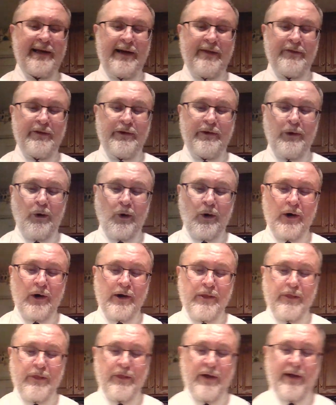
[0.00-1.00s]
in the
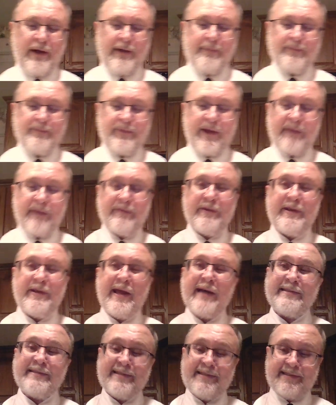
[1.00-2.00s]
north, and the
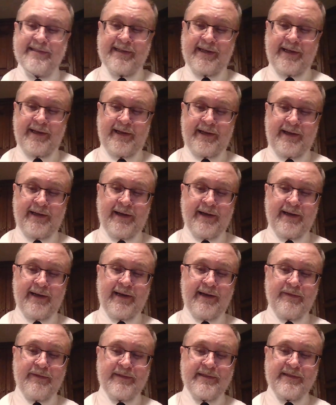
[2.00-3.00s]
Dead Sea
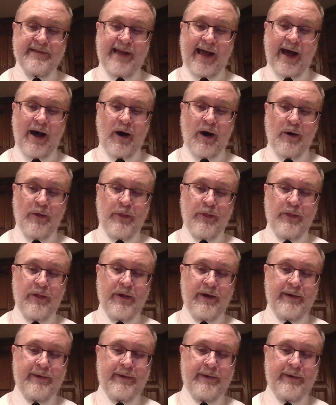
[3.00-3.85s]
in the south.